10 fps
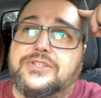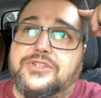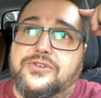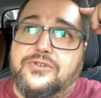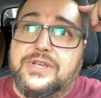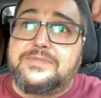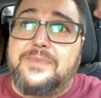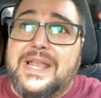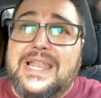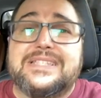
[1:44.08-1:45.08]
So
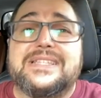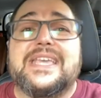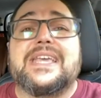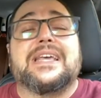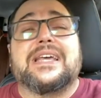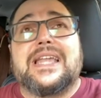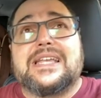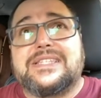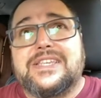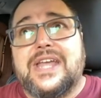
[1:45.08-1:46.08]
it's my last
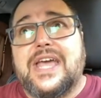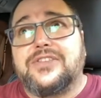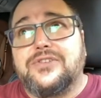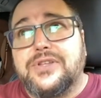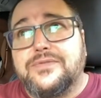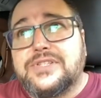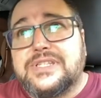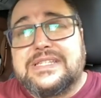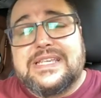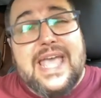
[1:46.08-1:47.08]
year at the
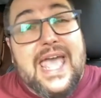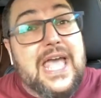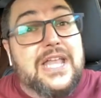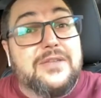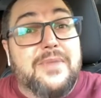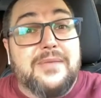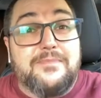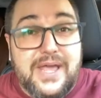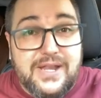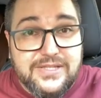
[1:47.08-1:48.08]
university, and my
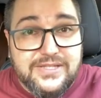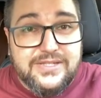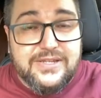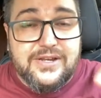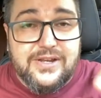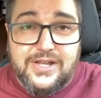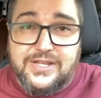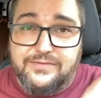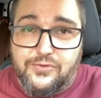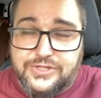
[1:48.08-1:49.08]
parents got
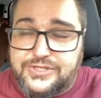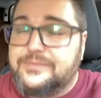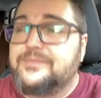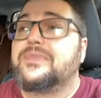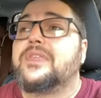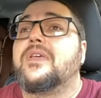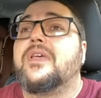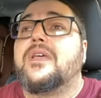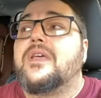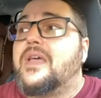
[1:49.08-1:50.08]
divorced.
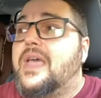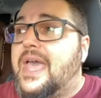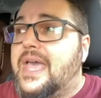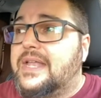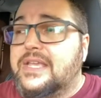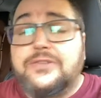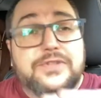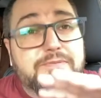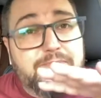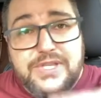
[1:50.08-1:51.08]
And it
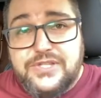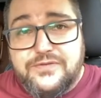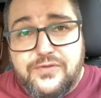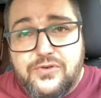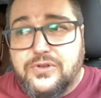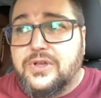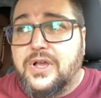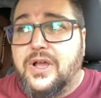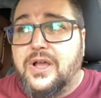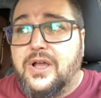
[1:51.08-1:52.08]
was a peaceful
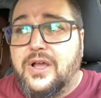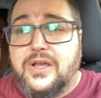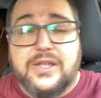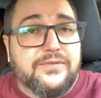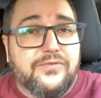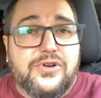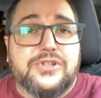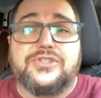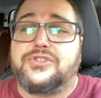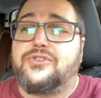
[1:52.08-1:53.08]

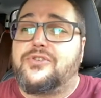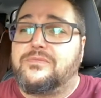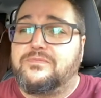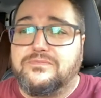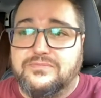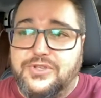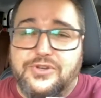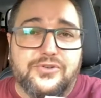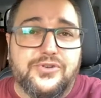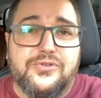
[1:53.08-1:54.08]
divorce. So
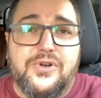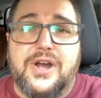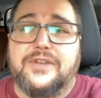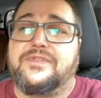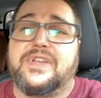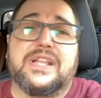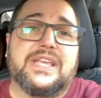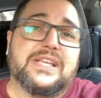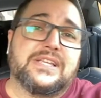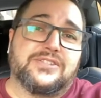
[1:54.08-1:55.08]
no hard
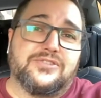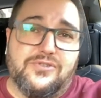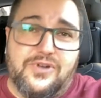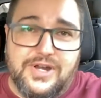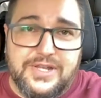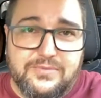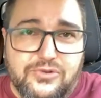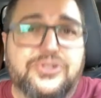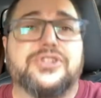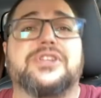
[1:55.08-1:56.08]
feelings, no hard
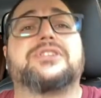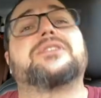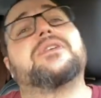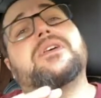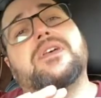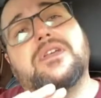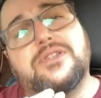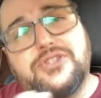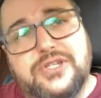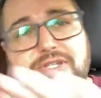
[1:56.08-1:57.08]
emotions,
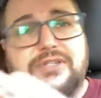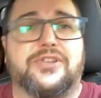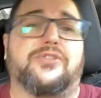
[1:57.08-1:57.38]
just